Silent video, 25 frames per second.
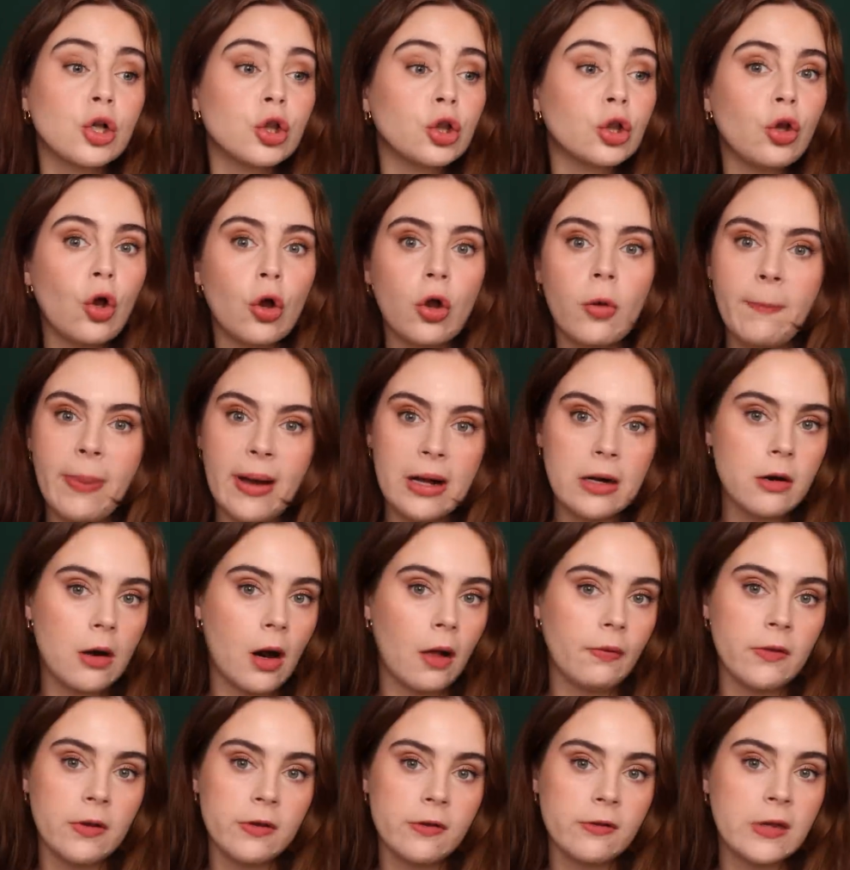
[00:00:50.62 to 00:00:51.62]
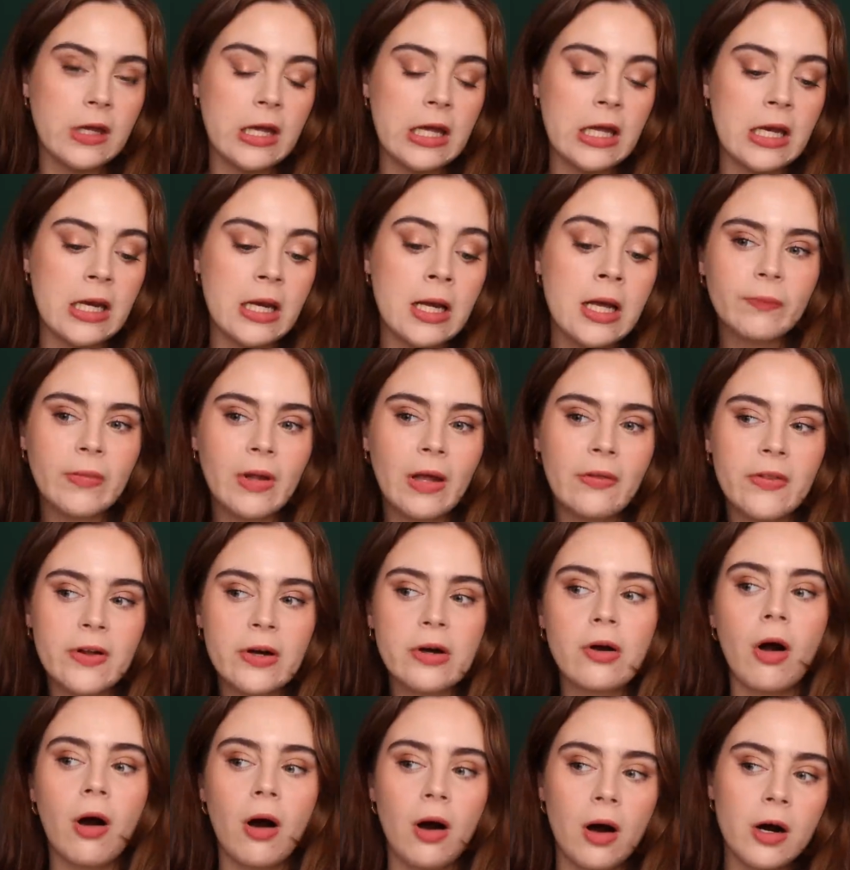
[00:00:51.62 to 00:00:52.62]
look better on the skin. And
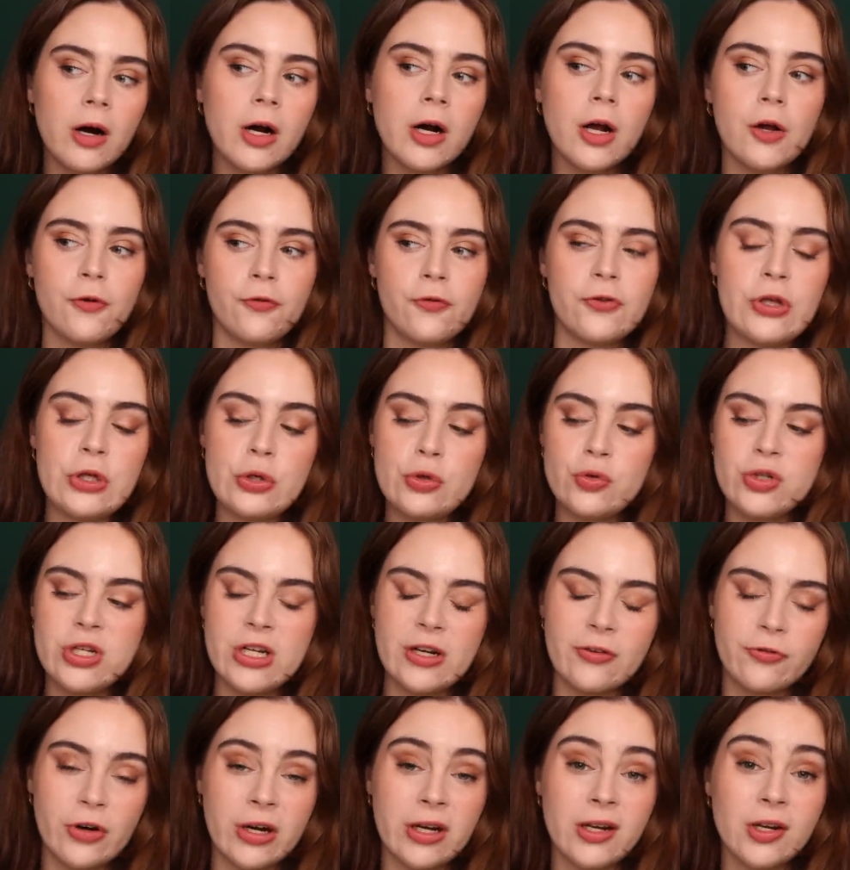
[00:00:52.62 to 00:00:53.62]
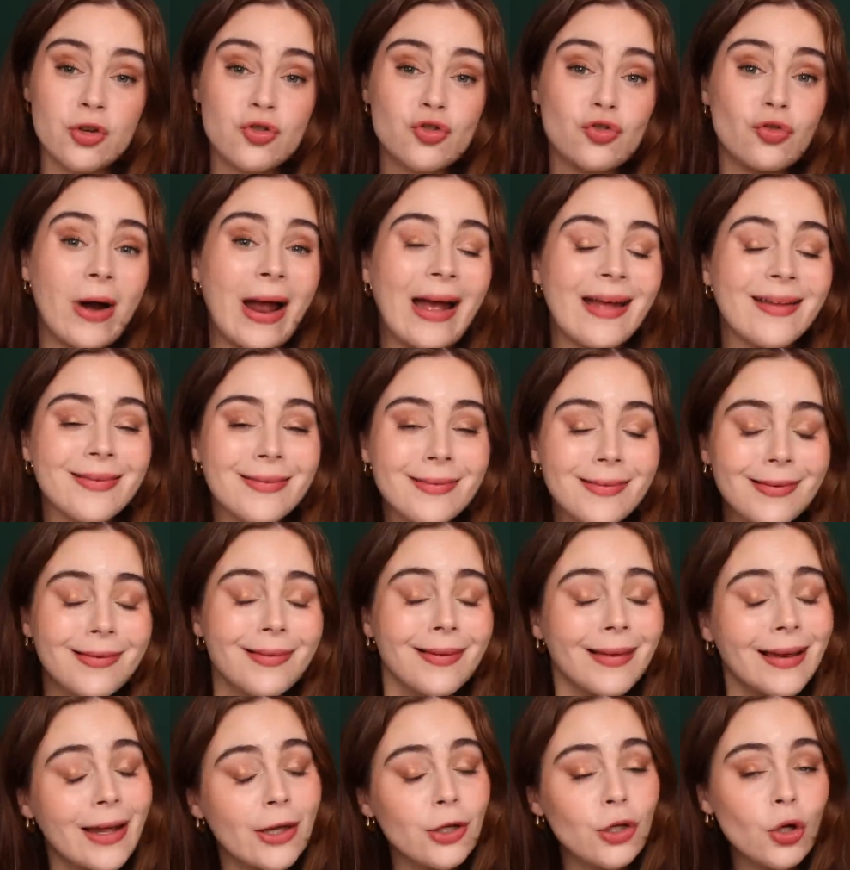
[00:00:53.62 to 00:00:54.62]
there are a few different trends
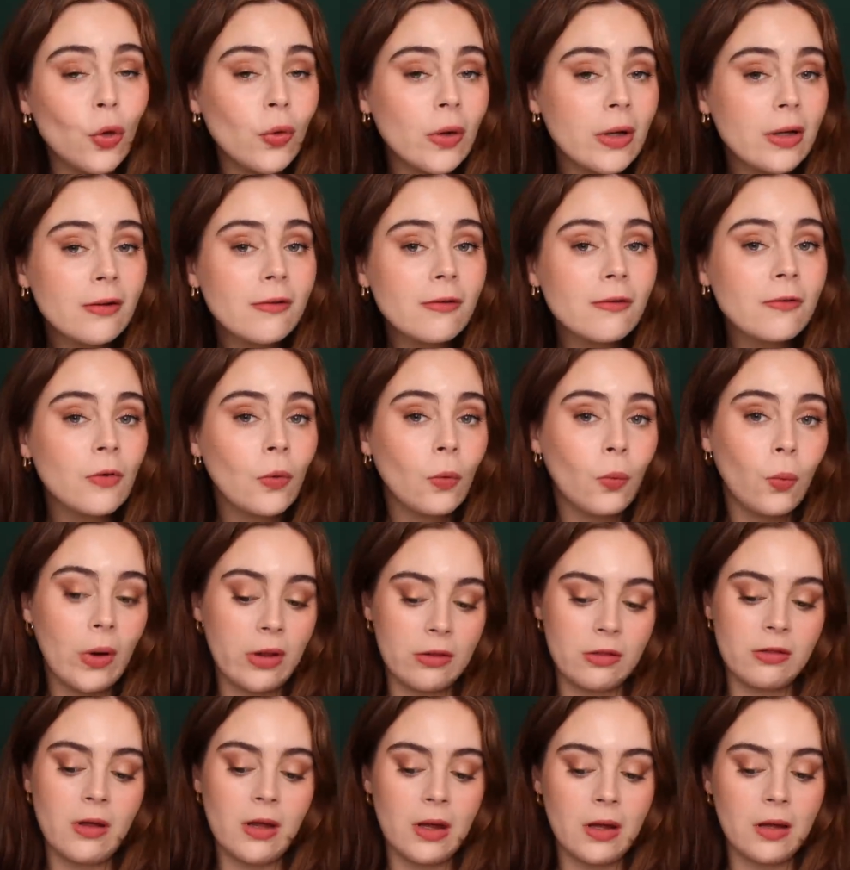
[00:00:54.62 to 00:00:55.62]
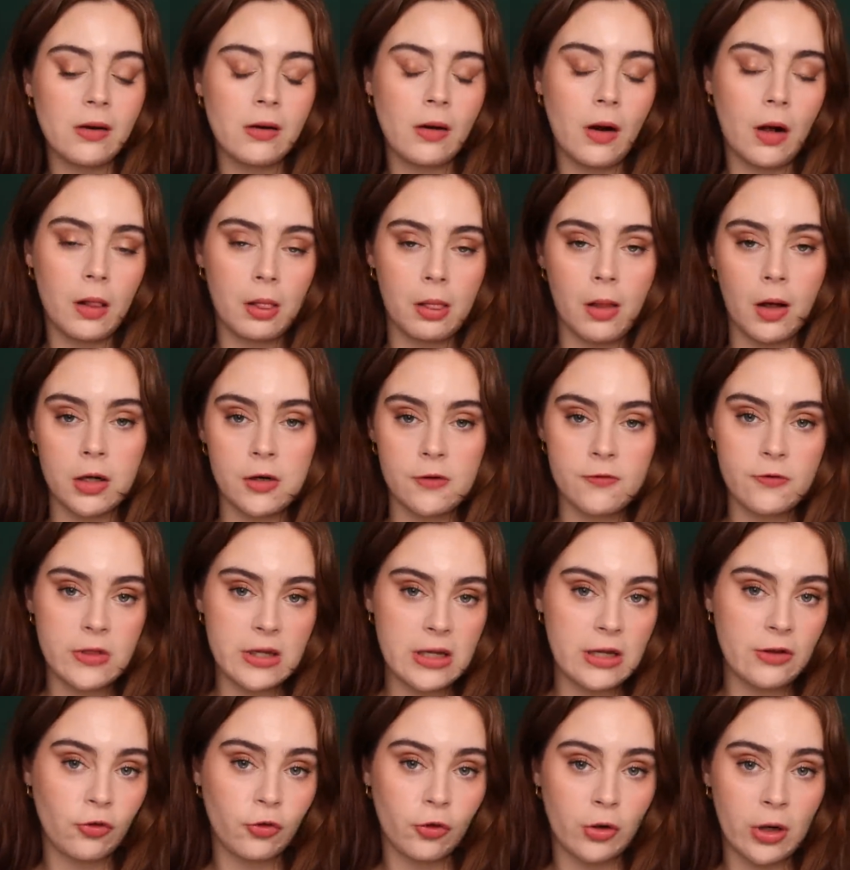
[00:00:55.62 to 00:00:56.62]
that I notice within a lot of
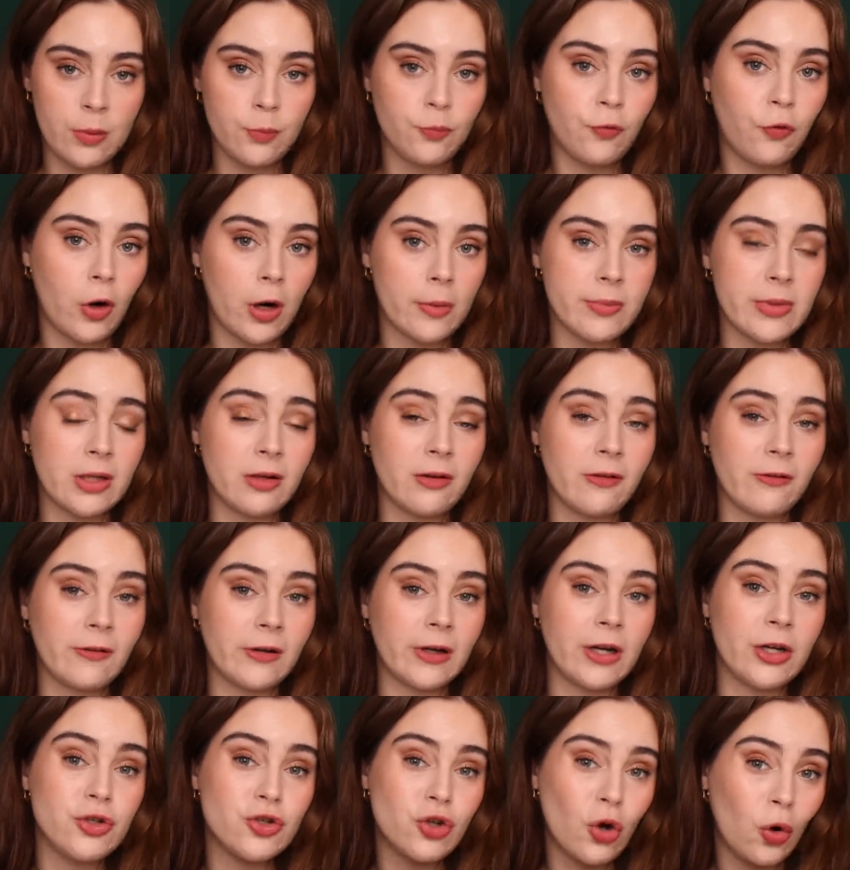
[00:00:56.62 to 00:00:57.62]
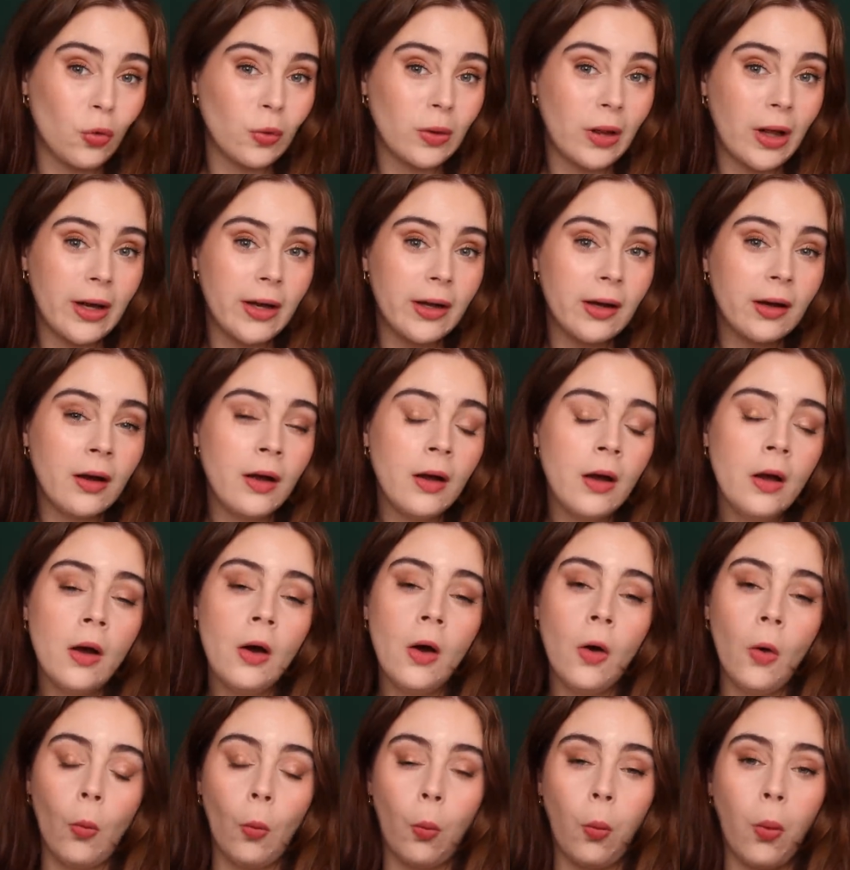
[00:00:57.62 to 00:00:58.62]
these cream formulas that I don't like.
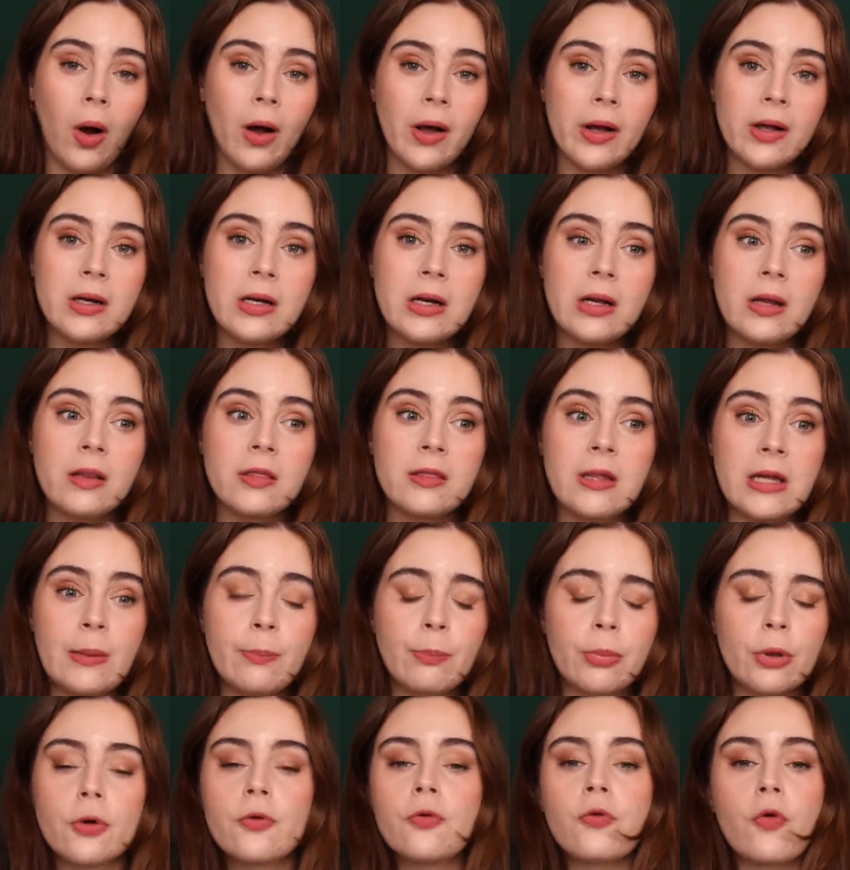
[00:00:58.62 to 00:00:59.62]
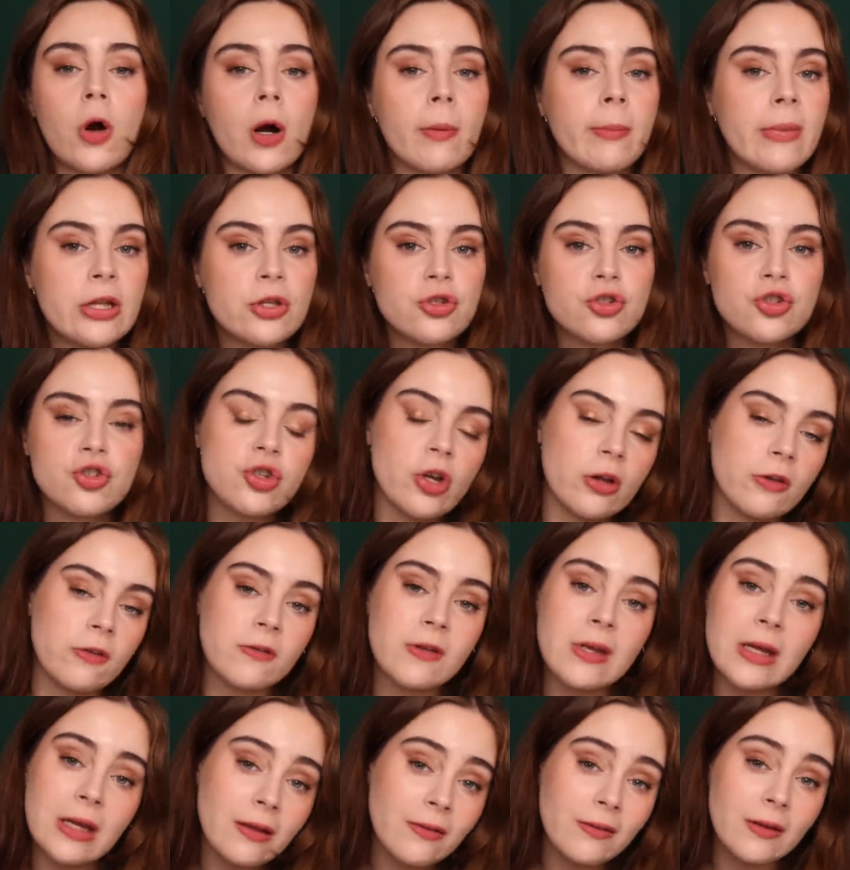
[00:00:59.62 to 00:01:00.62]
One, the performance
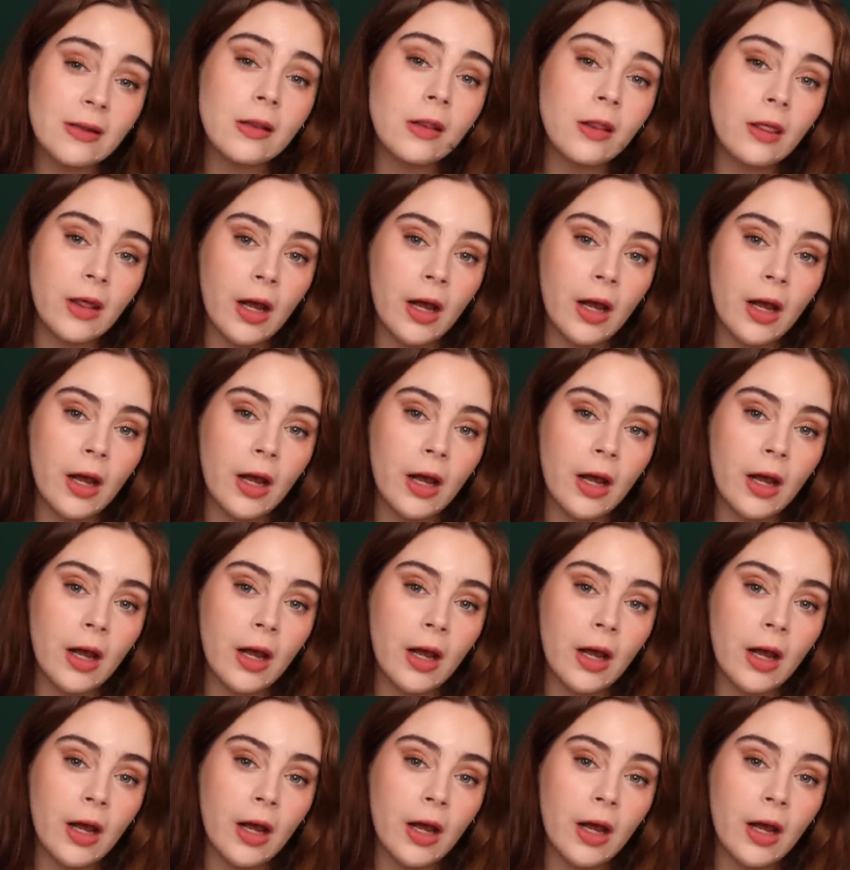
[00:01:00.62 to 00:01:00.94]
just isn't